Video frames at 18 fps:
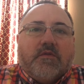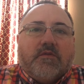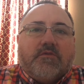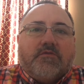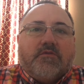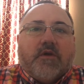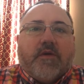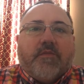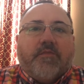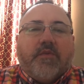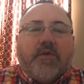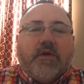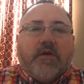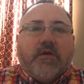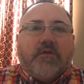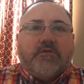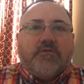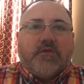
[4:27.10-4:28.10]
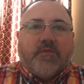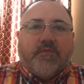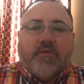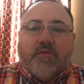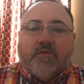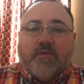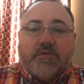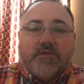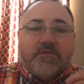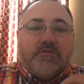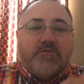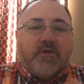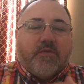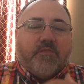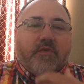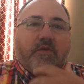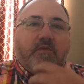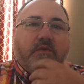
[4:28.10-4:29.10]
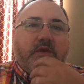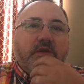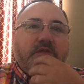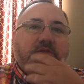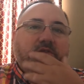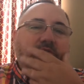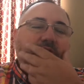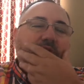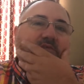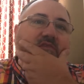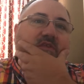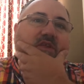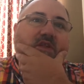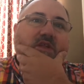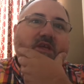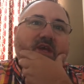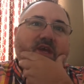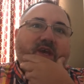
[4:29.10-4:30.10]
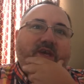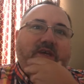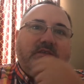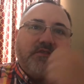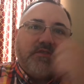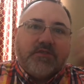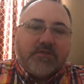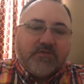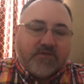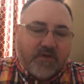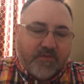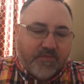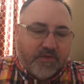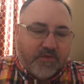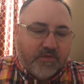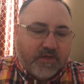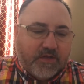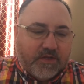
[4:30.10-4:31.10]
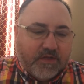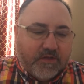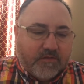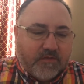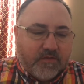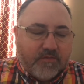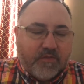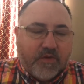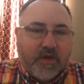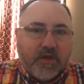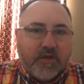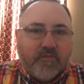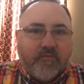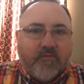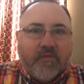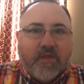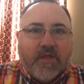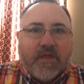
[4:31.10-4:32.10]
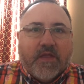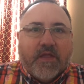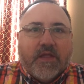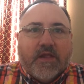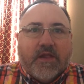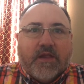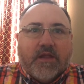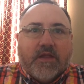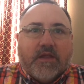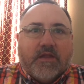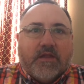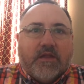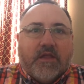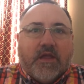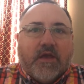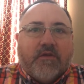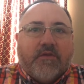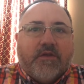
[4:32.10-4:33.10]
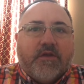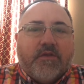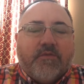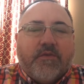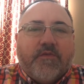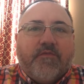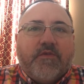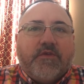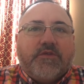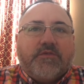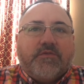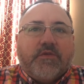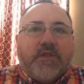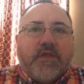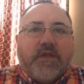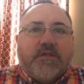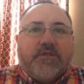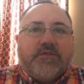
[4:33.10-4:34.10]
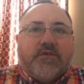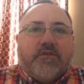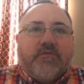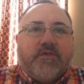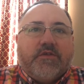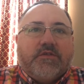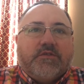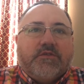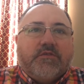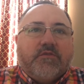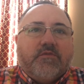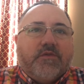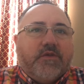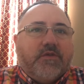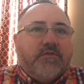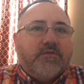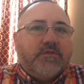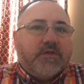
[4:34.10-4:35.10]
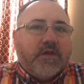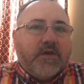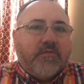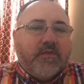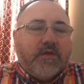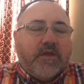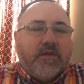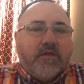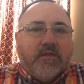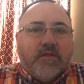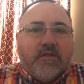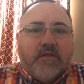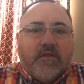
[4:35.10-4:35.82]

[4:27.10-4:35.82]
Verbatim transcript: drop our weights. You don't even need to cast. Just drop your weight down to the bottom. And out here we fish with anchovies, so we use cut bait